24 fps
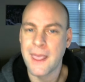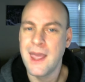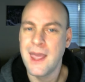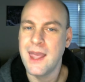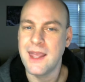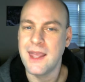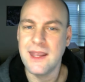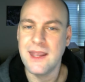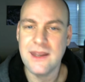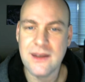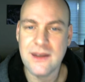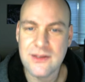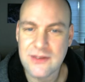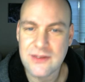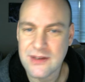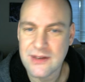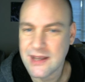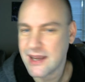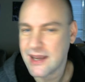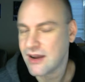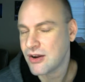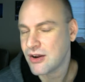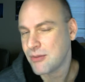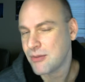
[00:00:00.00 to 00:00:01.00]
He doesn't
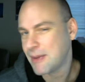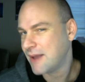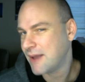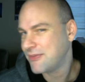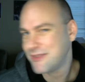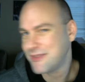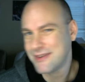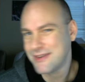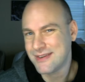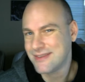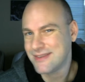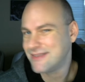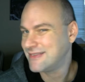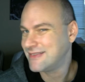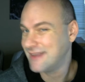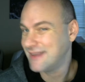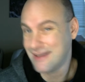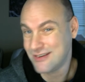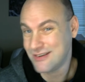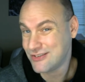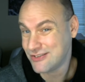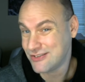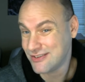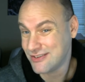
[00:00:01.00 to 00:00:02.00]
care about the
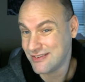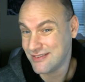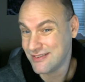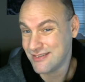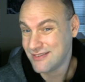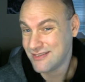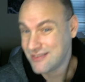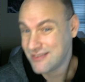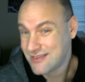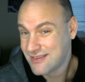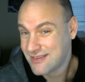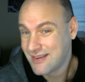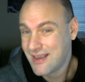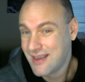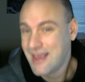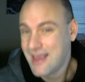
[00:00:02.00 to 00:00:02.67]
distinctions.